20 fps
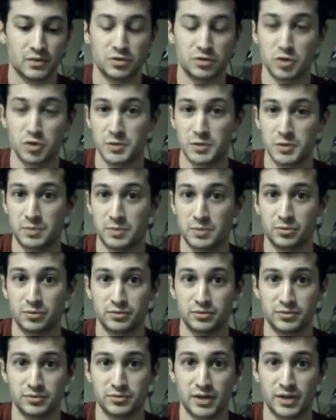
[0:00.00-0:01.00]
Jewish
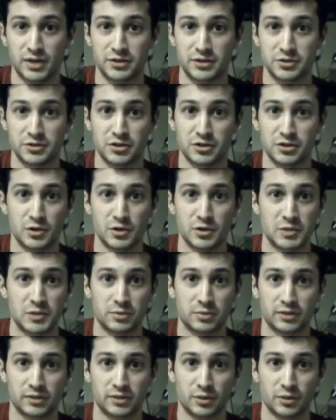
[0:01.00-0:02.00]
people, not just in the U.S.,
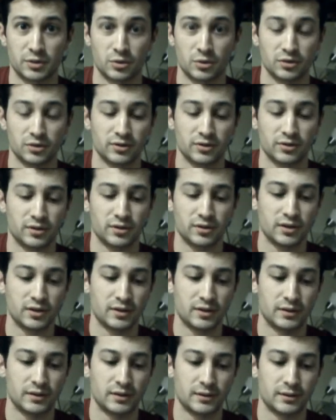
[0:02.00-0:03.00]
but around the world.
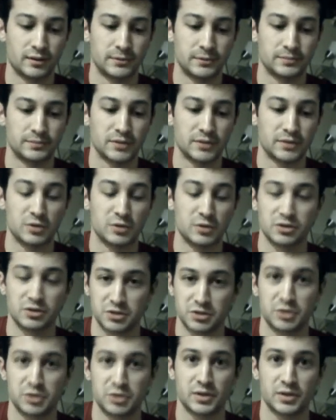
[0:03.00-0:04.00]
He was
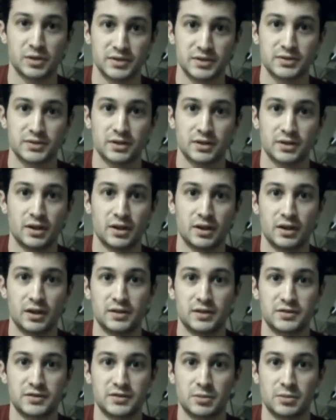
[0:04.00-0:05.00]
looked to as
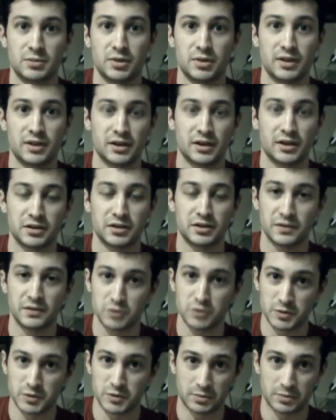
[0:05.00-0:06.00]
somebody that can give the
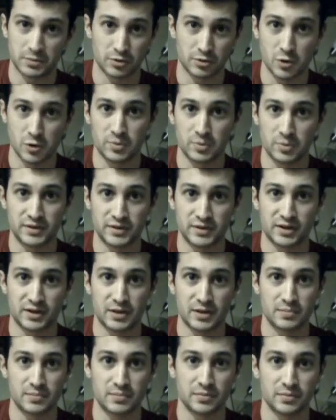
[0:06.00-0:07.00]
Jewish people hope in a
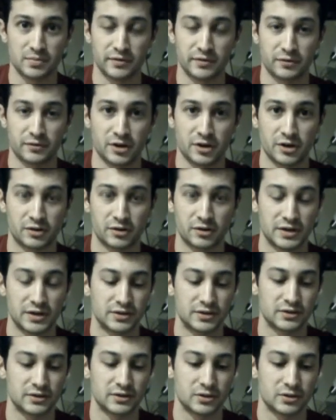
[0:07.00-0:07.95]
time of great crisis.